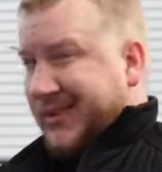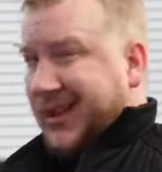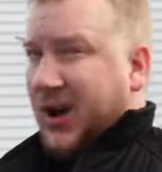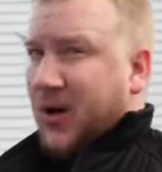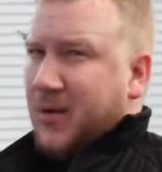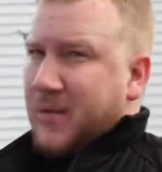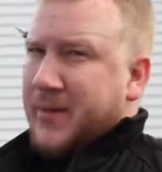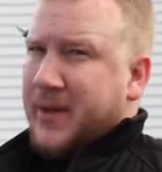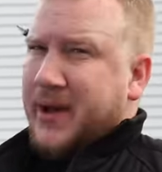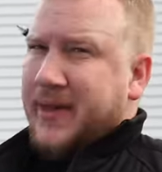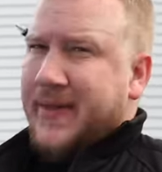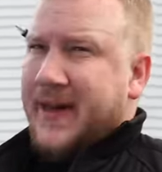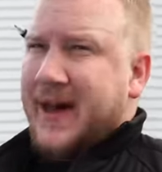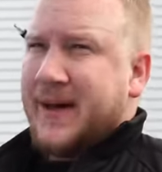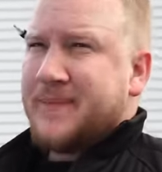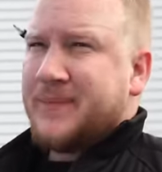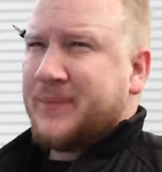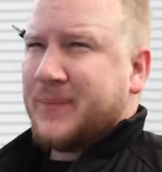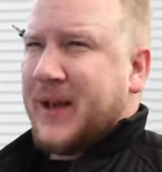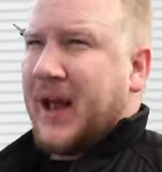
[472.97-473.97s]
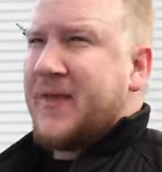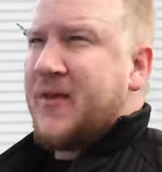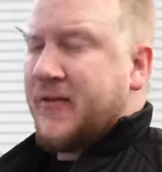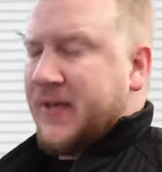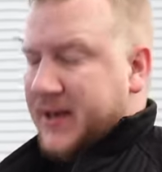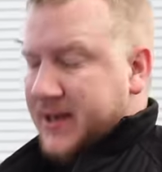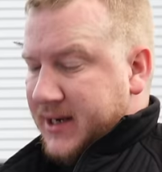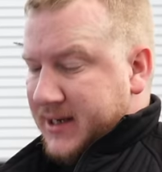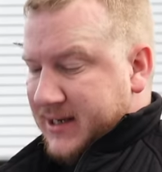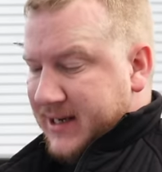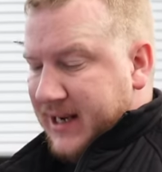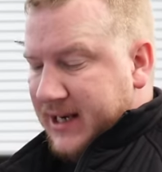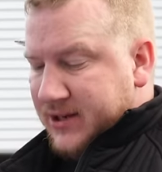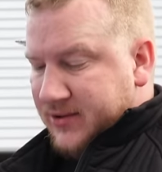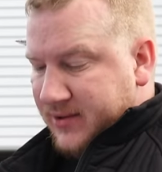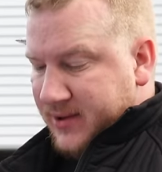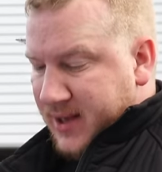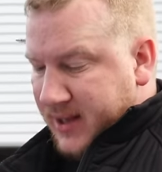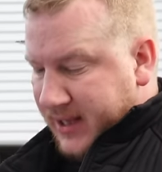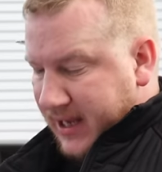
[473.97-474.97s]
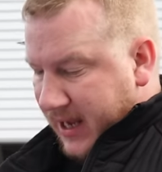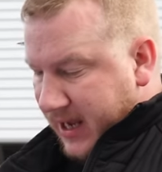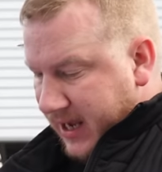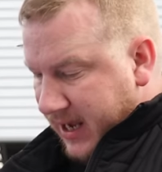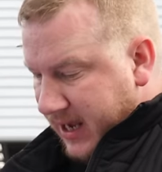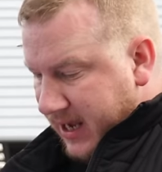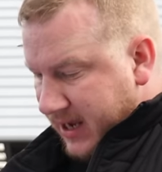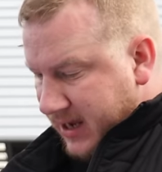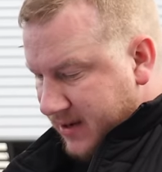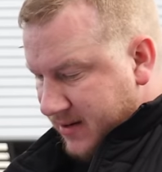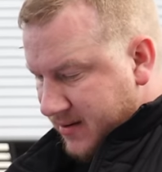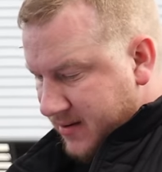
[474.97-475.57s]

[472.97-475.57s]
go and buy that. And the fact that it's later in the day,